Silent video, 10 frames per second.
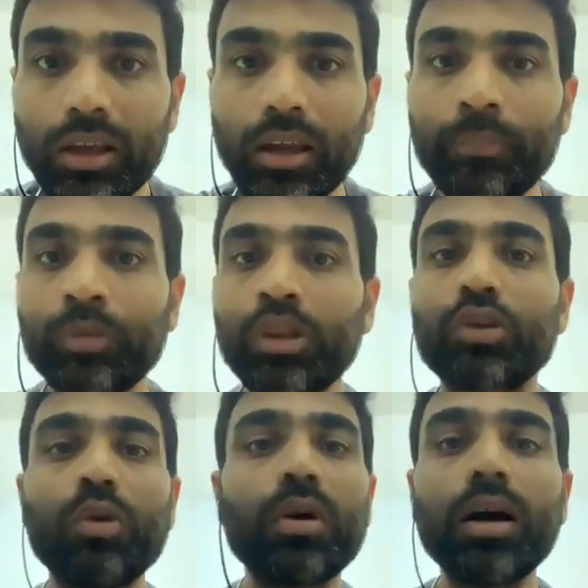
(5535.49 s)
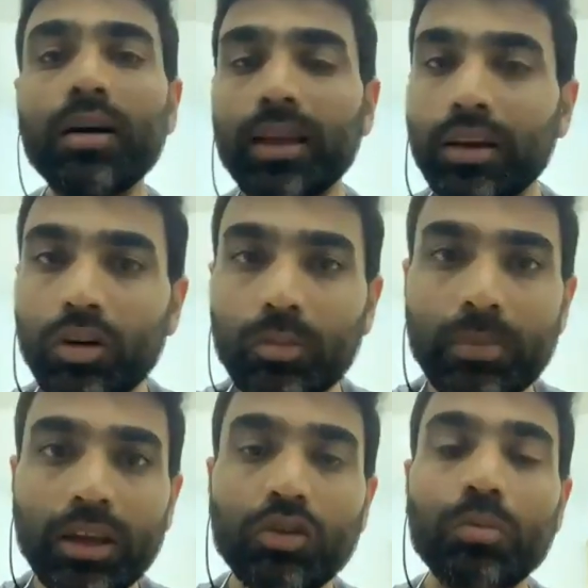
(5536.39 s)
Okay, yoga cannot
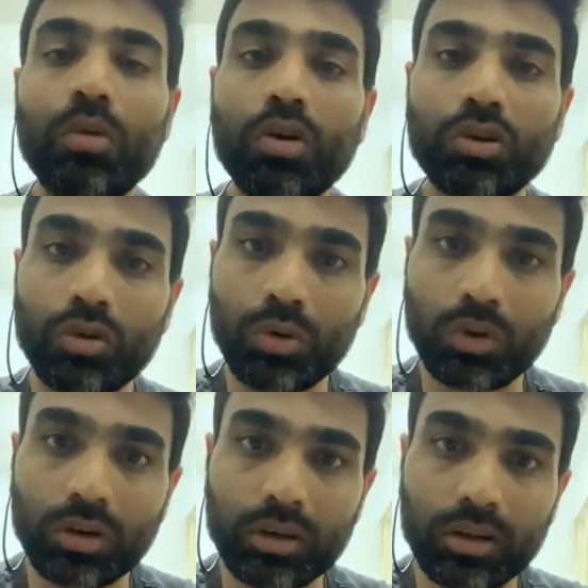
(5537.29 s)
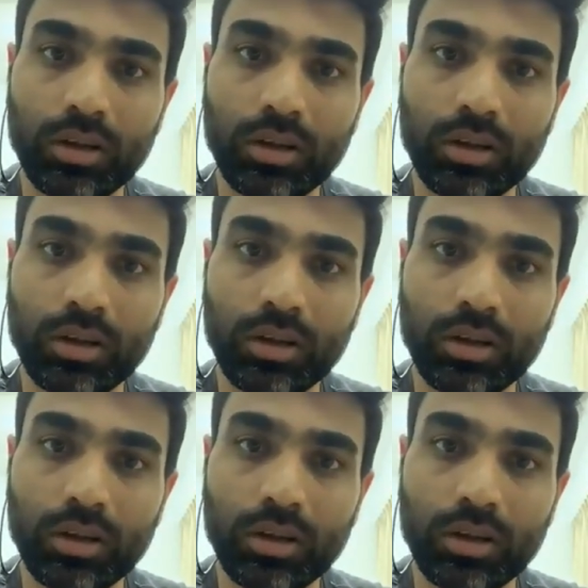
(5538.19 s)
make you more toned.